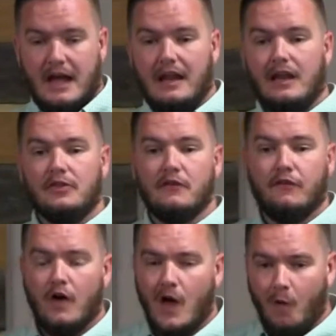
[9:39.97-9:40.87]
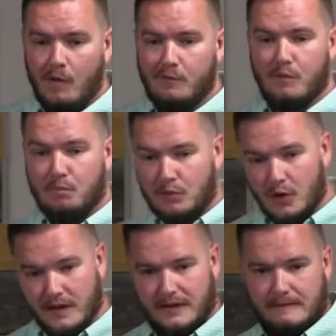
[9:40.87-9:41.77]
And in the fall, we were
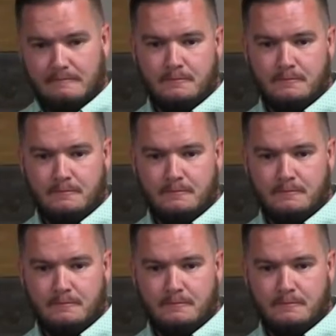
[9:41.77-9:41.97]
broken.